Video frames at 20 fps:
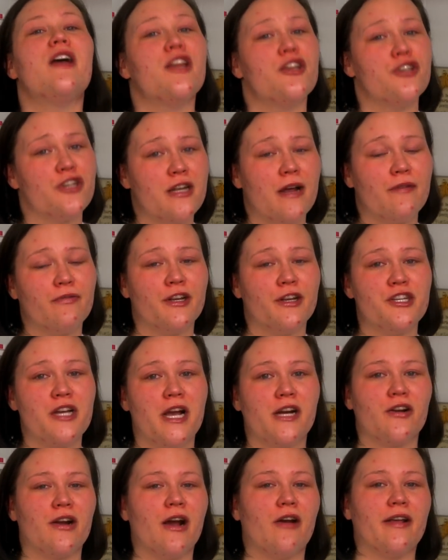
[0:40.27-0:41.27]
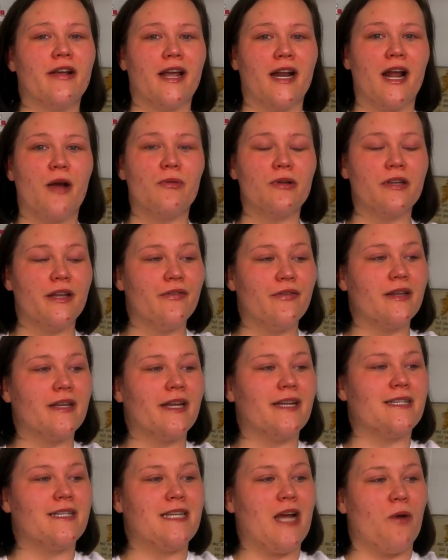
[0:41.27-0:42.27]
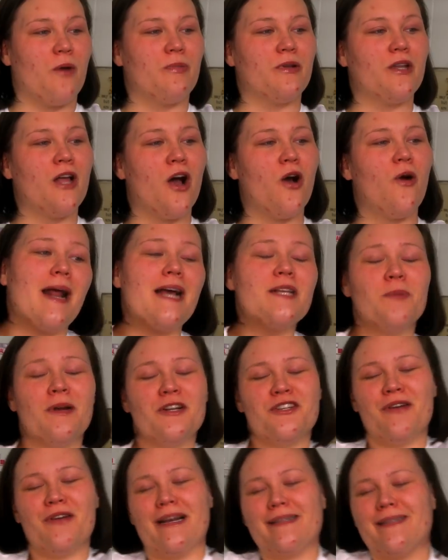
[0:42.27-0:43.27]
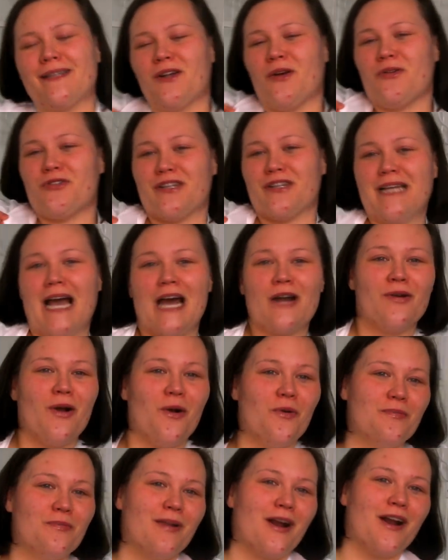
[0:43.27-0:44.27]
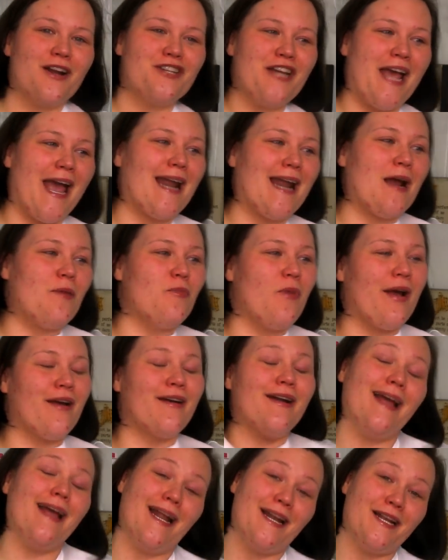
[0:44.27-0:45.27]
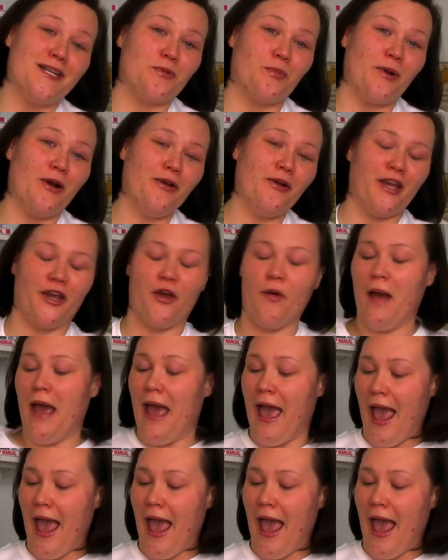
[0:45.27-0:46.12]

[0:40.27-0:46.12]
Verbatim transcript: You should definitely check her out. Again, I will leave it linked down below, but I just want you guys to know she's got her own merch and I'm wearing it and it's real cute.